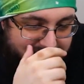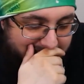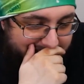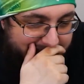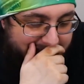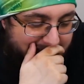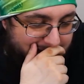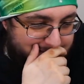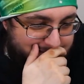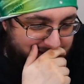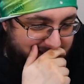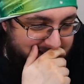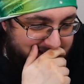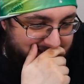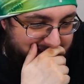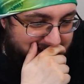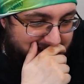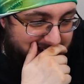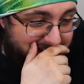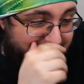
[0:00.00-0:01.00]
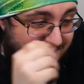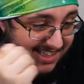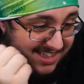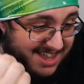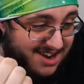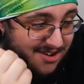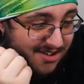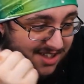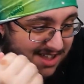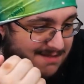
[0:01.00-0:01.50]
I can't believe it. It's
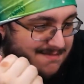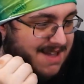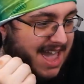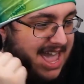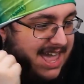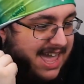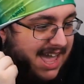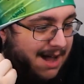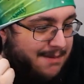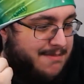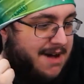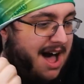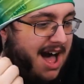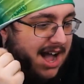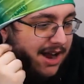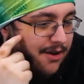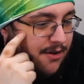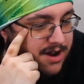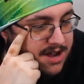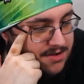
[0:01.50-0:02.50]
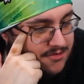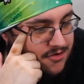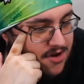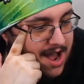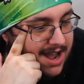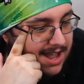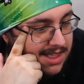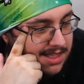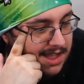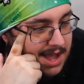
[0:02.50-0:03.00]
literally making a mockery of
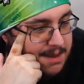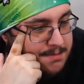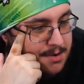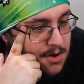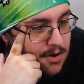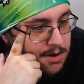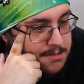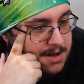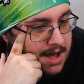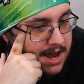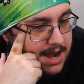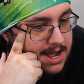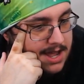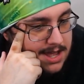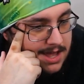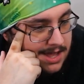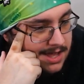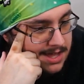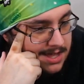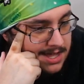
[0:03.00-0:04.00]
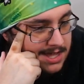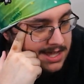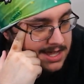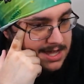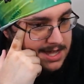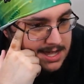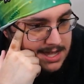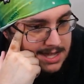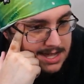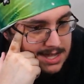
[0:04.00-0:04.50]
dragon-type Pokemon.
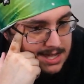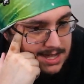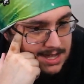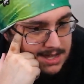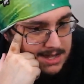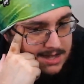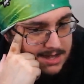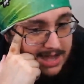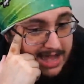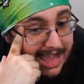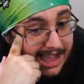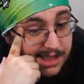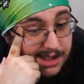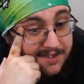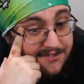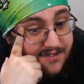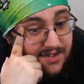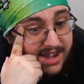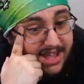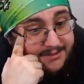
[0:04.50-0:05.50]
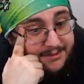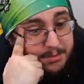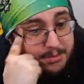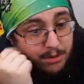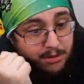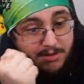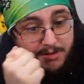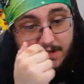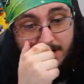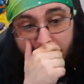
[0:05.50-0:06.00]
That's
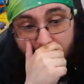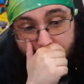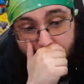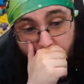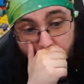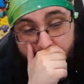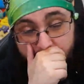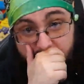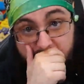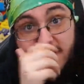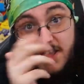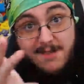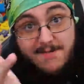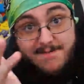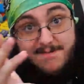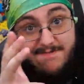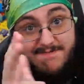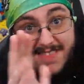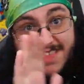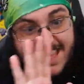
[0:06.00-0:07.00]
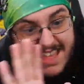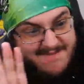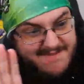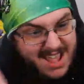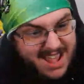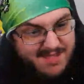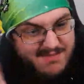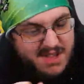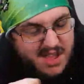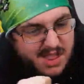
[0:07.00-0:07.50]
unforgivable. Personally,
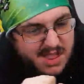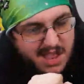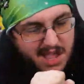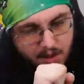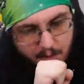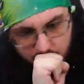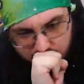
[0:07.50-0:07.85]
makes me sick.